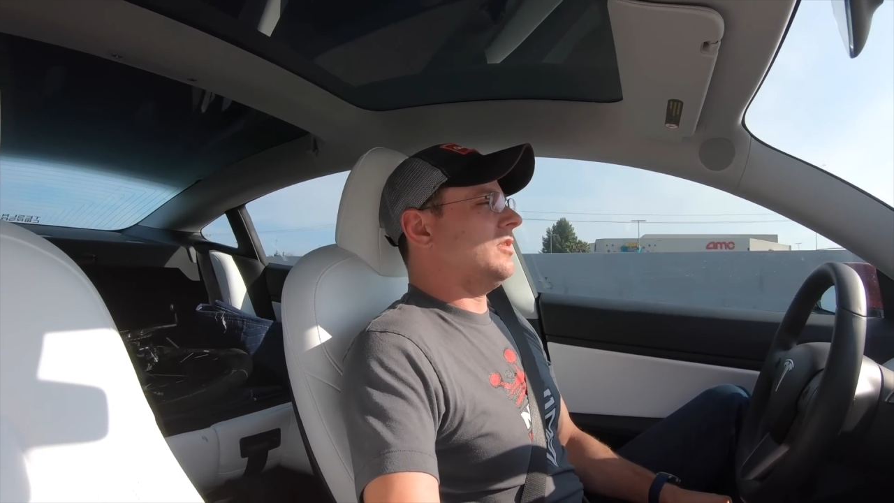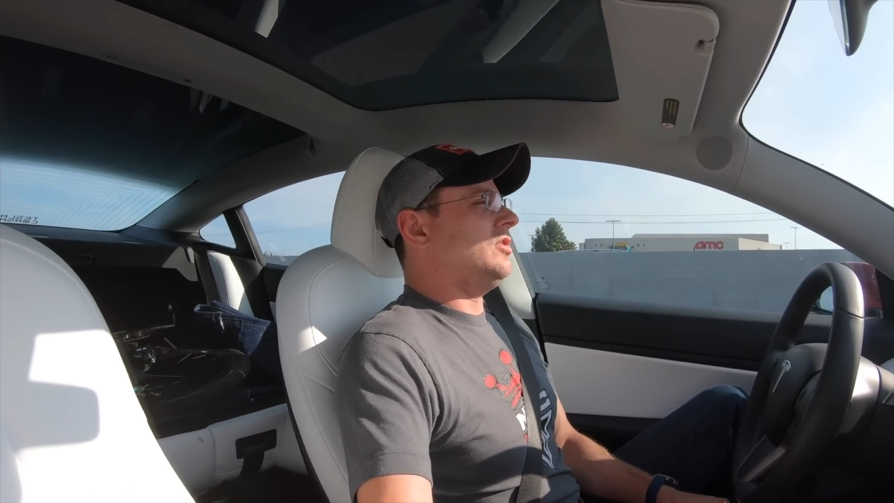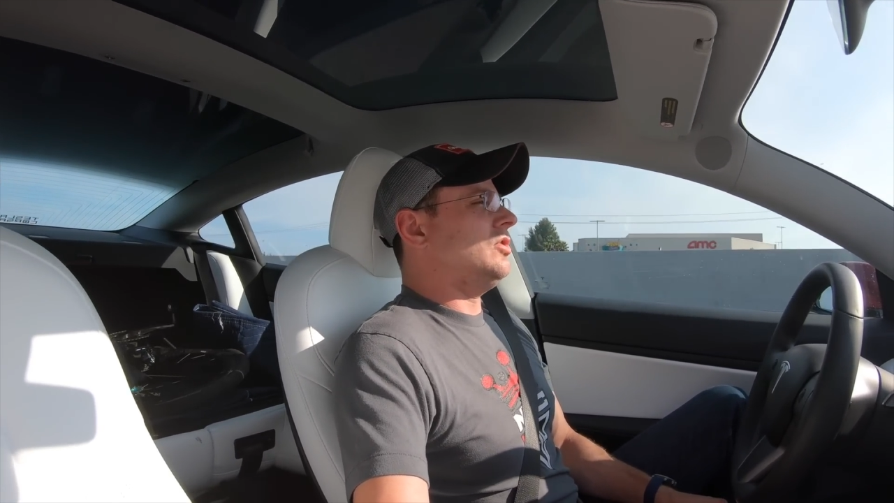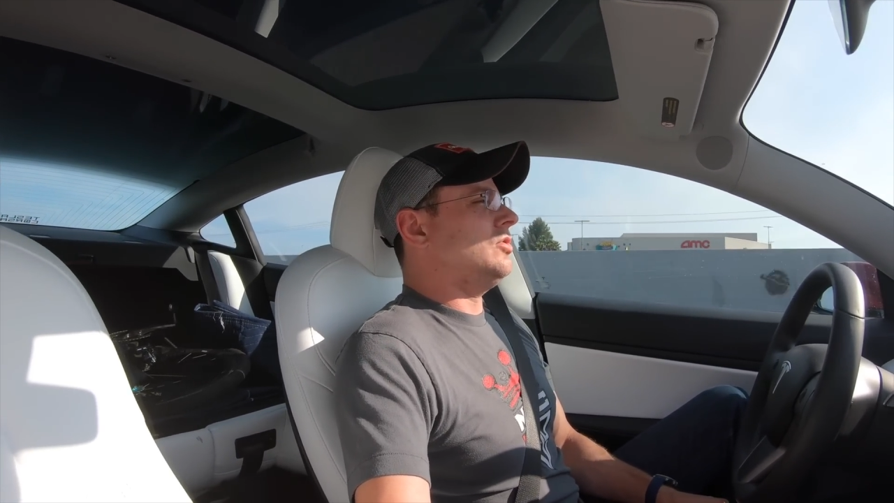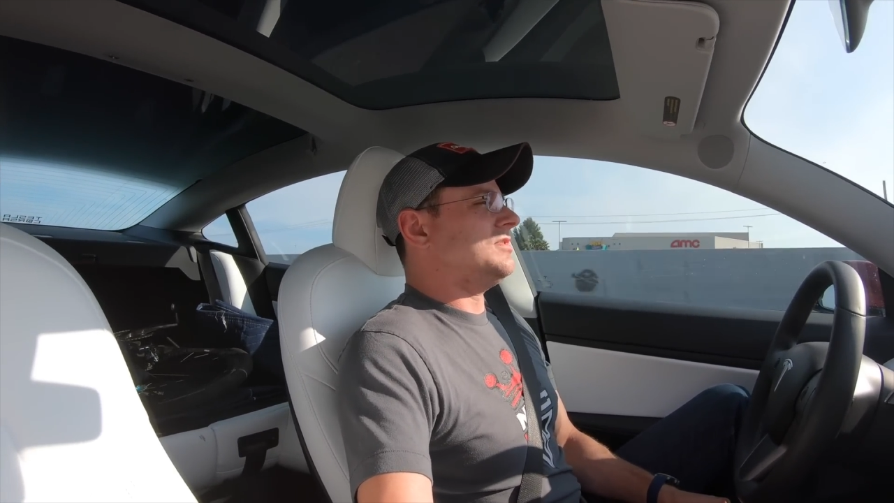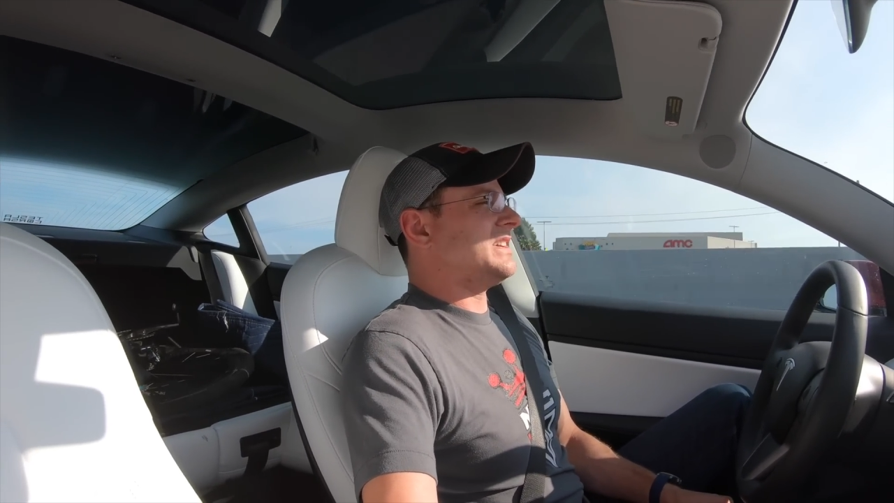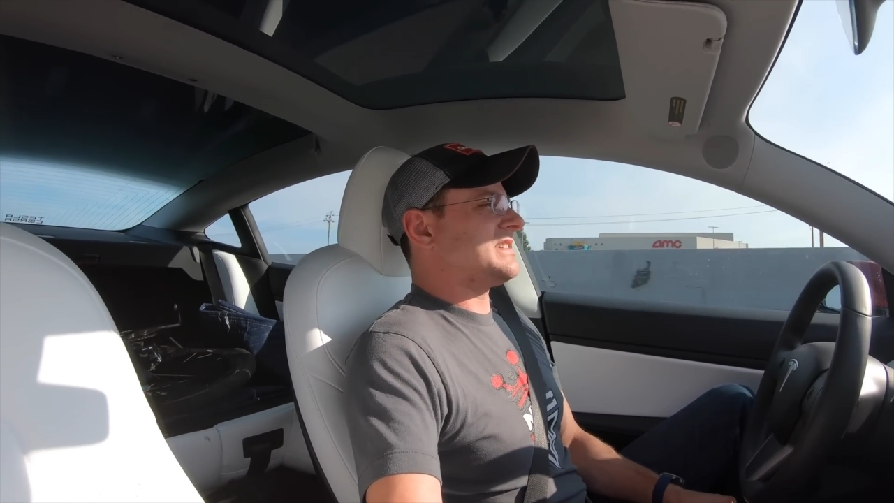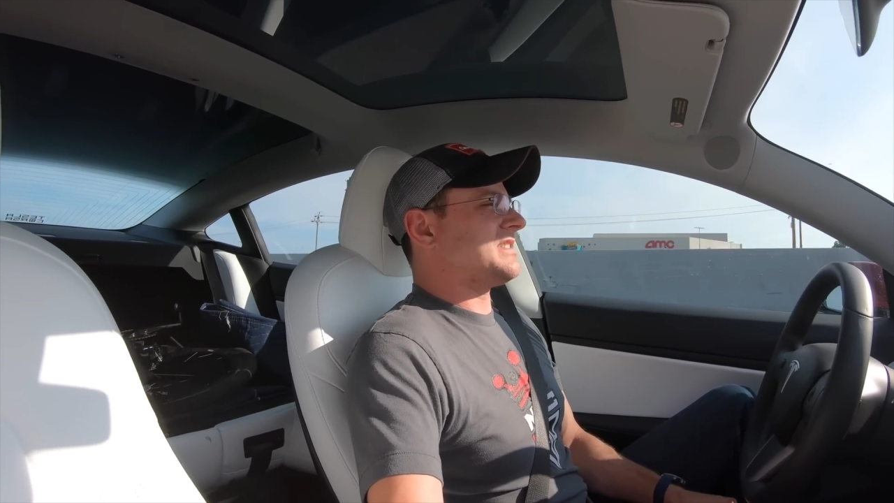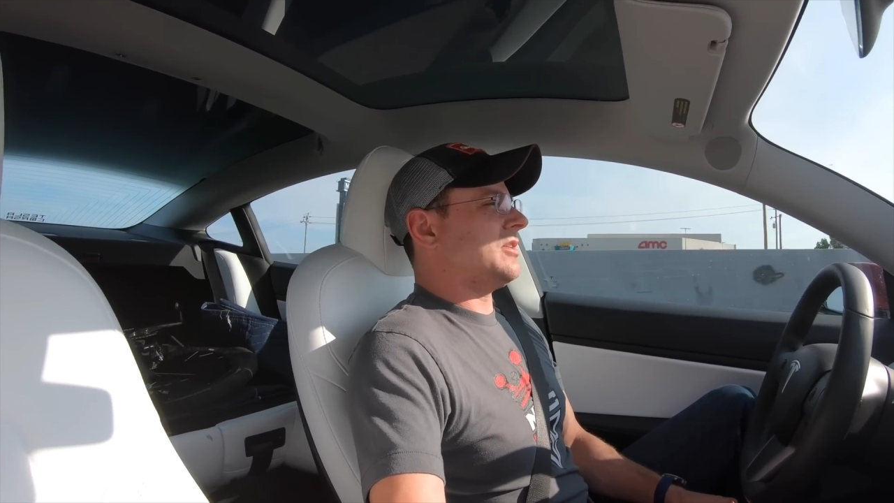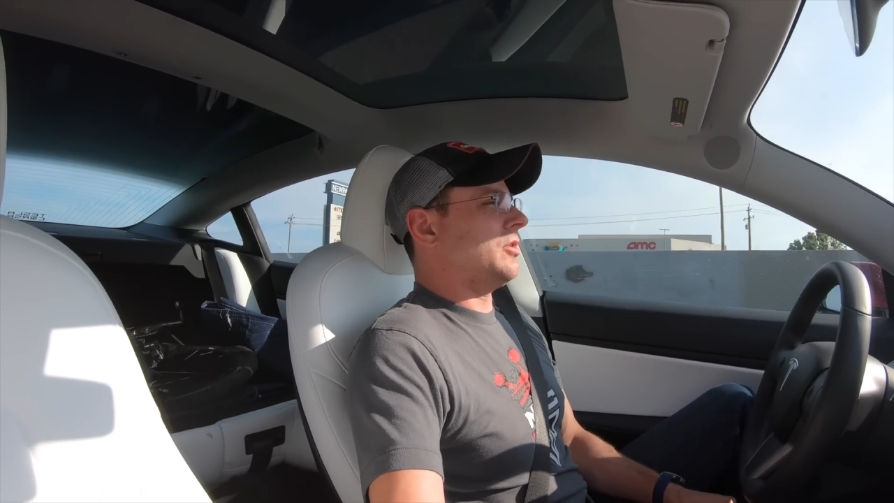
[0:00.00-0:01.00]
new
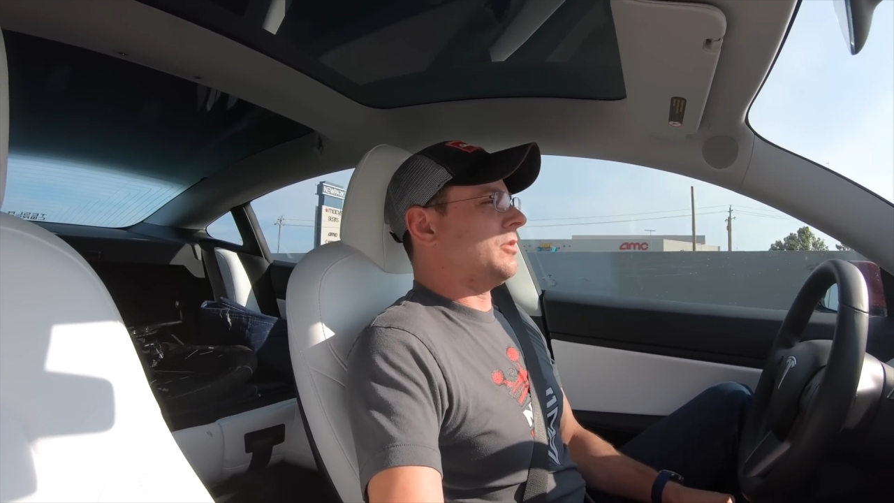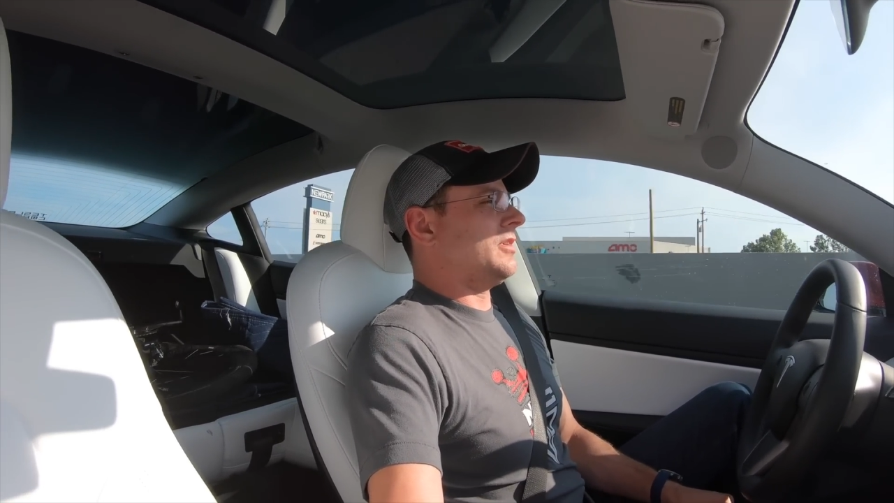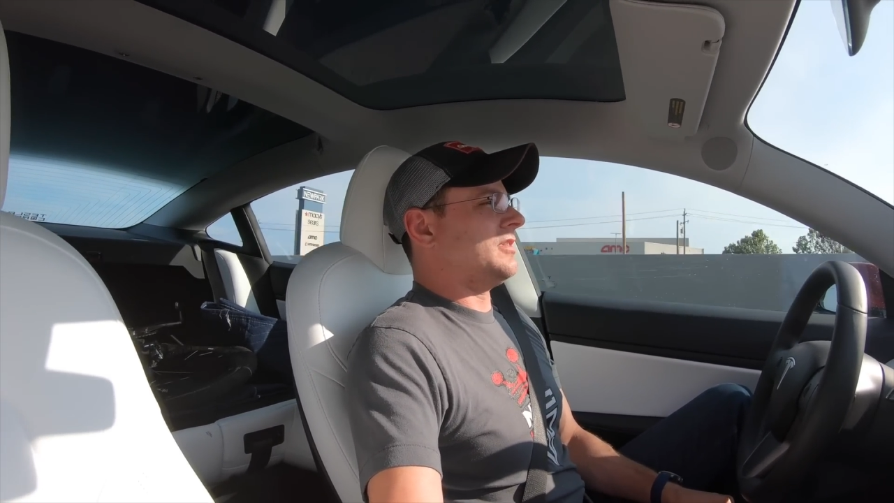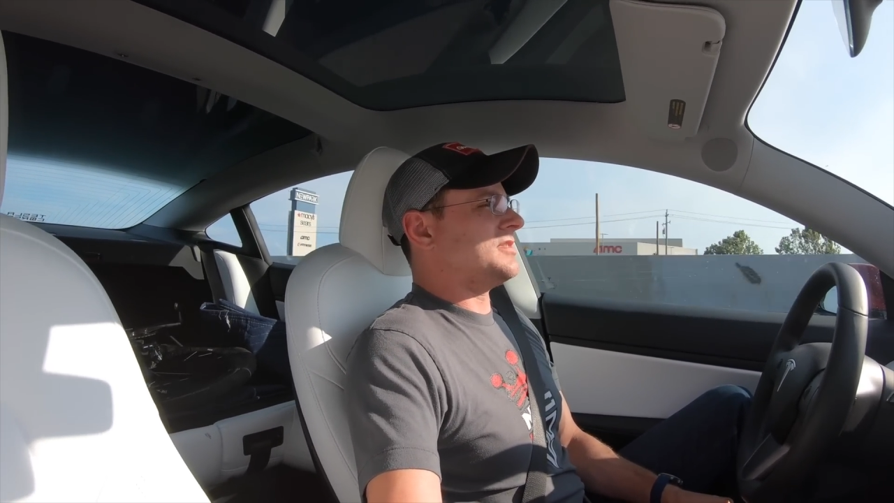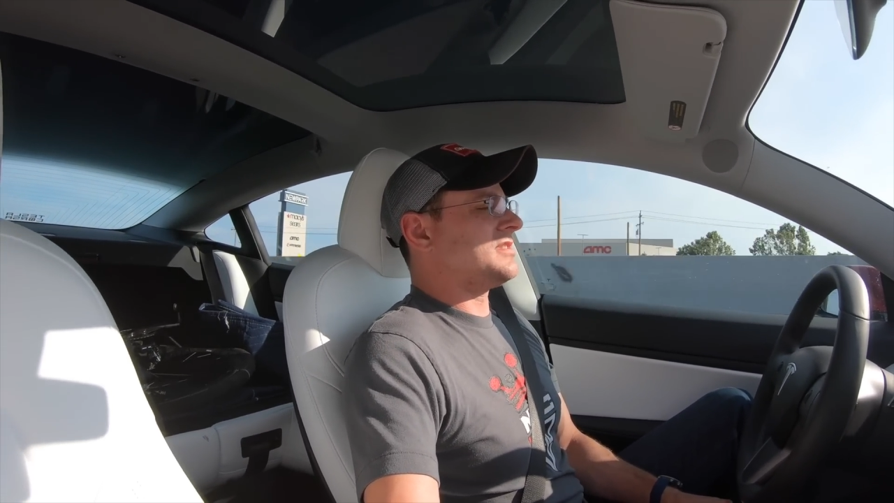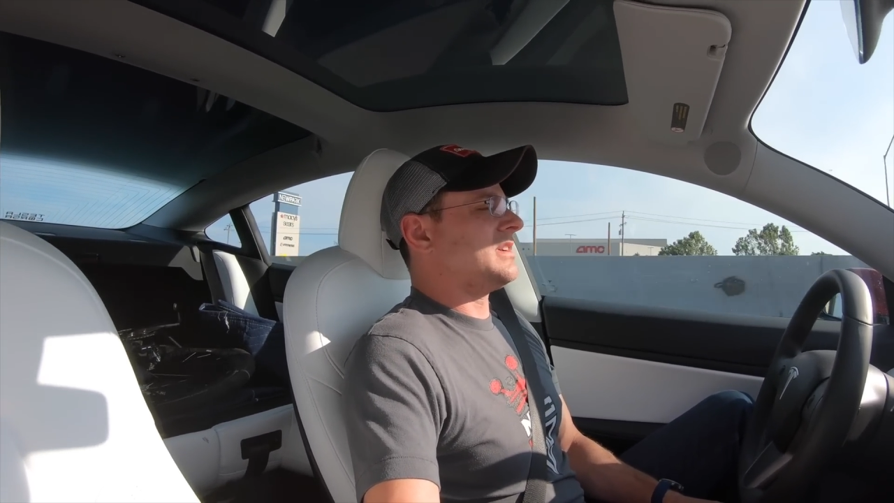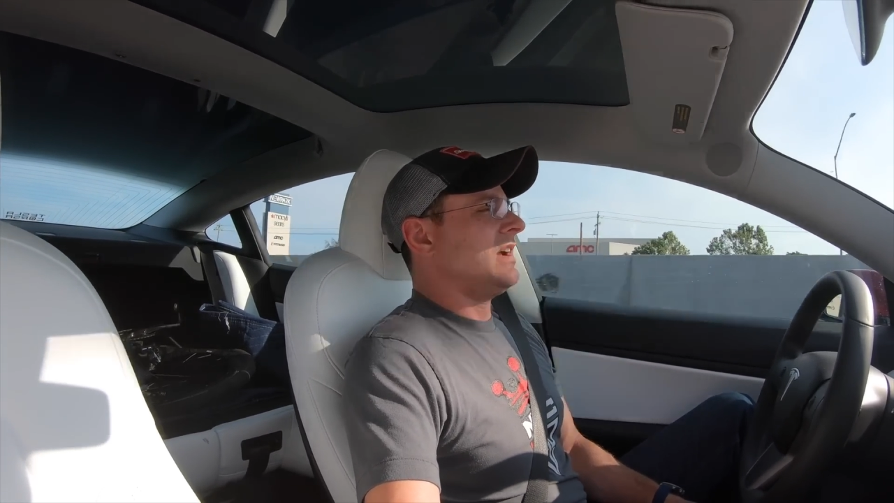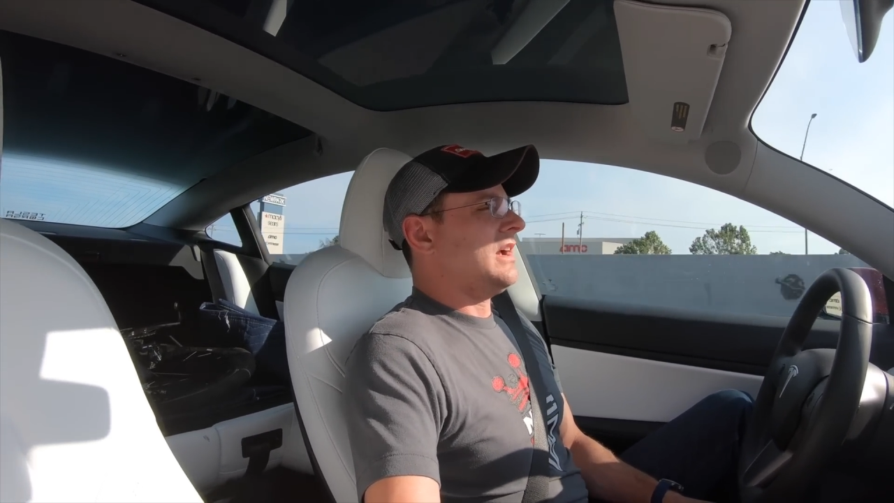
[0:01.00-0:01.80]
Tesla owners